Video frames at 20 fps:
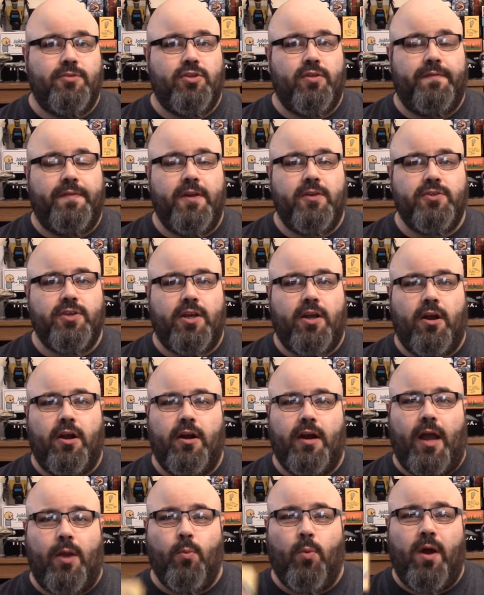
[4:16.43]
So if there's a
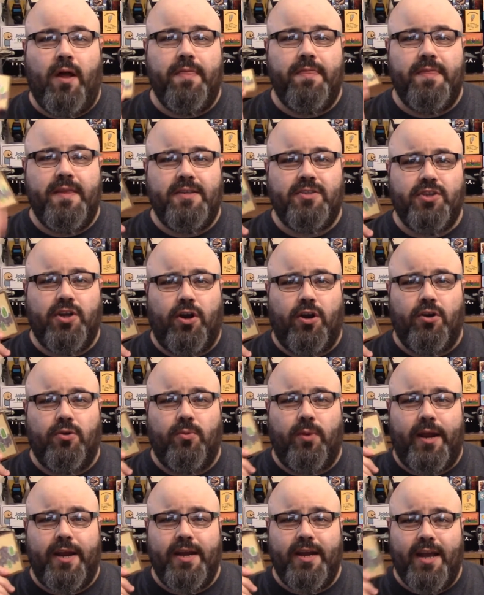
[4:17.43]
card, I want this card
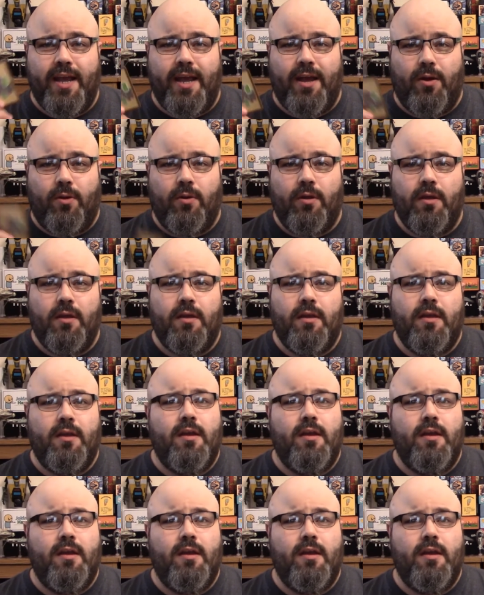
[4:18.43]
right now,